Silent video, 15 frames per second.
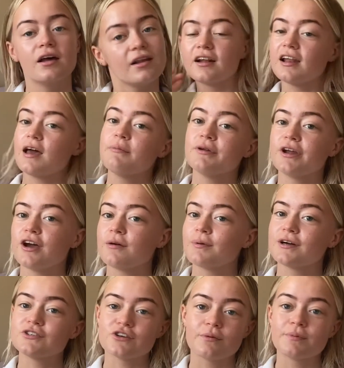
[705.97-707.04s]
let me know by
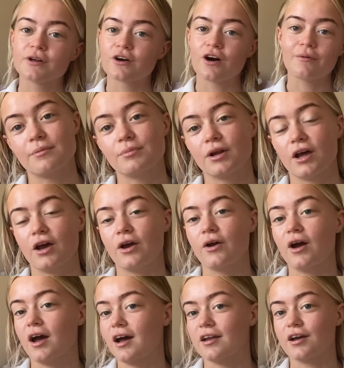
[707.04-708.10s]
dropping a comment below
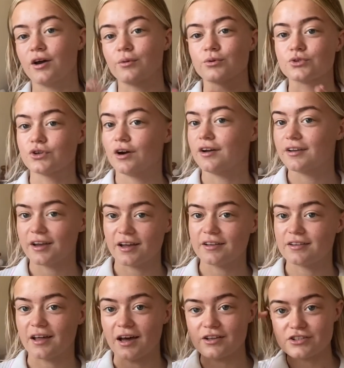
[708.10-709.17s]
and I will try and get
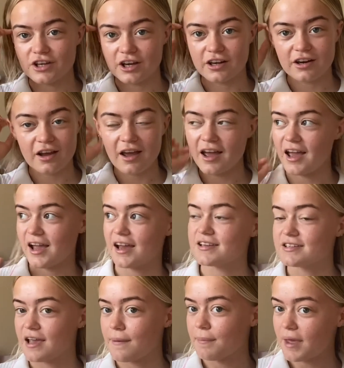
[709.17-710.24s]
that done
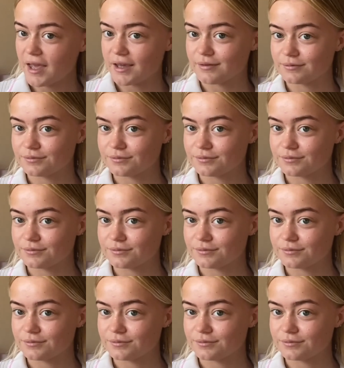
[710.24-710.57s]
ASAP.